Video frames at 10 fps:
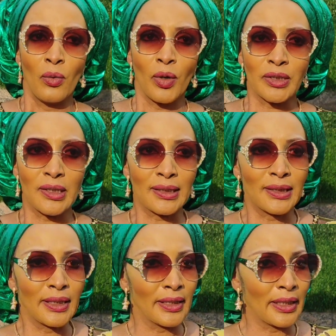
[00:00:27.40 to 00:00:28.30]
was
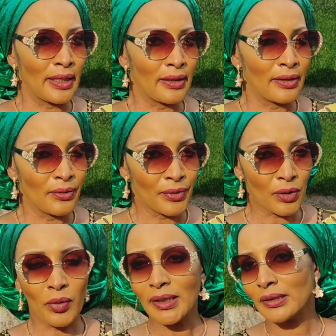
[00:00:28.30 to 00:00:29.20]
that he uh,
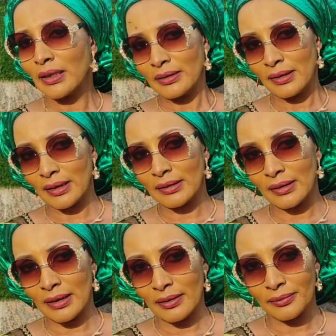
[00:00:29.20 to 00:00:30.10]
requested
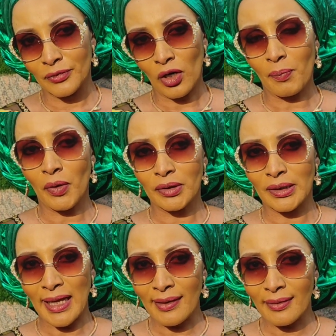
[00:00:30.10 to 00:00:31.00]
that uh,
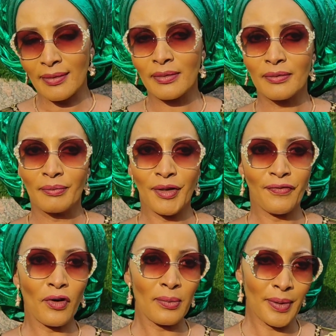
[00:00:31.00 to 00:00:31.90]
upon death,
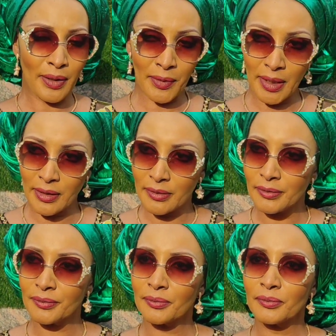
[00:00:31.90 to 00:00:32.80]
before burial,
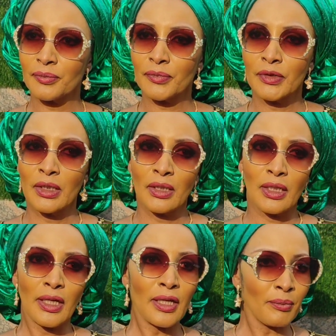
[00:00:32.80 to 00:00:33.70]

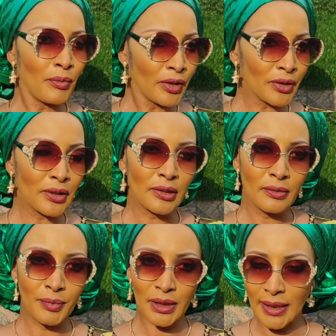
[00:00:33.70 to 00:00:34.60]
he must
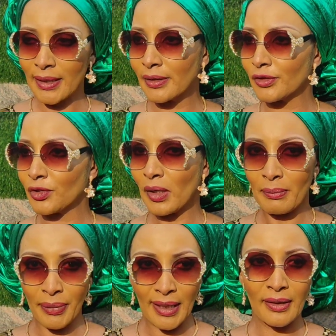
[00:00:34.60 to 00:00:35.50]
be taken to
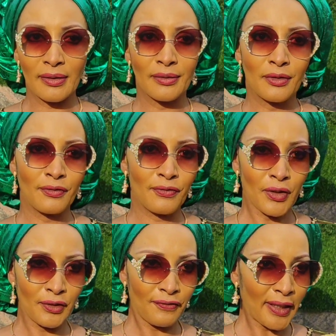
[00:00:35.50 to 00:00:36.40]
Aba
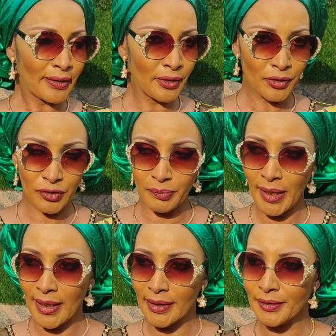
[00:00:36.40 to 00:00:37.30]
for the final
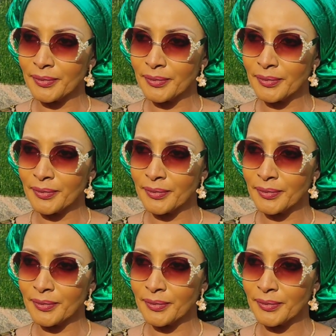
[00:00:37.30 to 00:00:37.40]
goodbye.